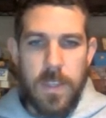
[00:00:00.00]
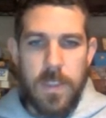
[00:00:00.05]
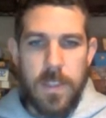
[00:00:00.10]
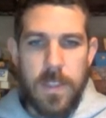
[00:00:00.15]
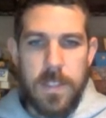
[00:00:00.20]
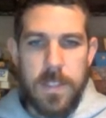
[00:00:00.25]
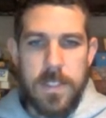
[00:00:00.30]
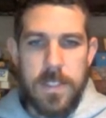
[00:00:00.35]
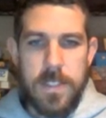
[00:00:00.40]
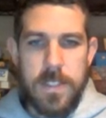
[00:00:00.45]

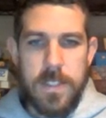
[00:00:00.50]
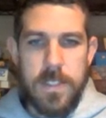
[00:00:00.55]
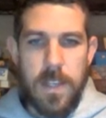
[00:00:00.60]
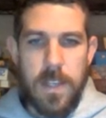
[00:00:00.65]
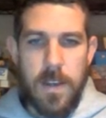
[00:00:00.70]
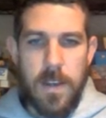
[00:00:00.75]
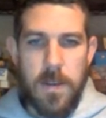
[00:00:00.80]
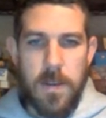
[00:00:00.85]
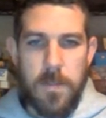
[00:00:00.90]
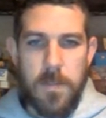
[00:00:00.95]
the
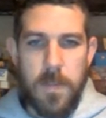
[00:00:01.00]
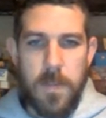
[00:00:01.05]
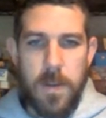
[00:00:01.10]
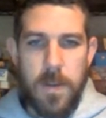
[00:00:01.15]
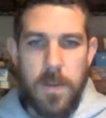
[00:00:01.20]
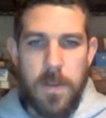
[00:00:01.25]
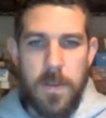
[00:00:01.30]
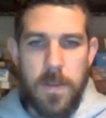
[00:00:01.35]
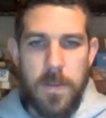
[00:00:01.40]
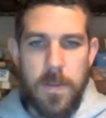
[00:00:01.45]
sum,
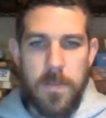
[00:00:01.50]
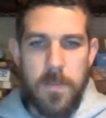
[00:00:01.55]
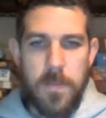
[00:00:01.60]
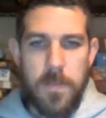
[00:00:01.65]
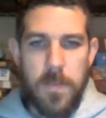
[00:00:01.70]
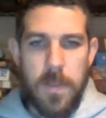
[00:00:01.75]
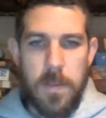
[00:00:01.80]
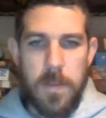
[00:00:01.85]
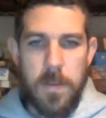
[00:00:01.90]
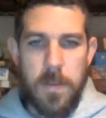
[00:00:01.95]

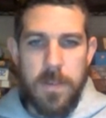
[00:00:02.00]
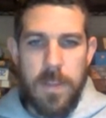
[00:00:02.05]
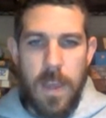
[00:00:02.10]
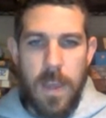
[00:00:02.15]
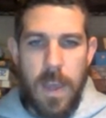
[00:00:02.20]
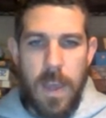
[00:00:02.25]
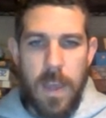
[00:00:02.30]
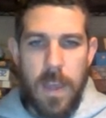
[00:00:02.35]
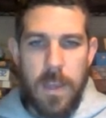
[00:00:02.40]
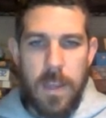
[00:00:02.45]
that means
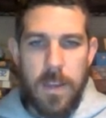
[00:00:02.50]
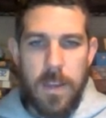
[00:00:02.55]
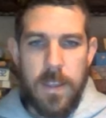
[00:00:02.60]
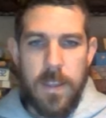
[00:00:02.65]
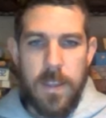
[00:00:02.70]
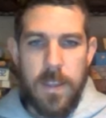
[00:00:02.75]
add,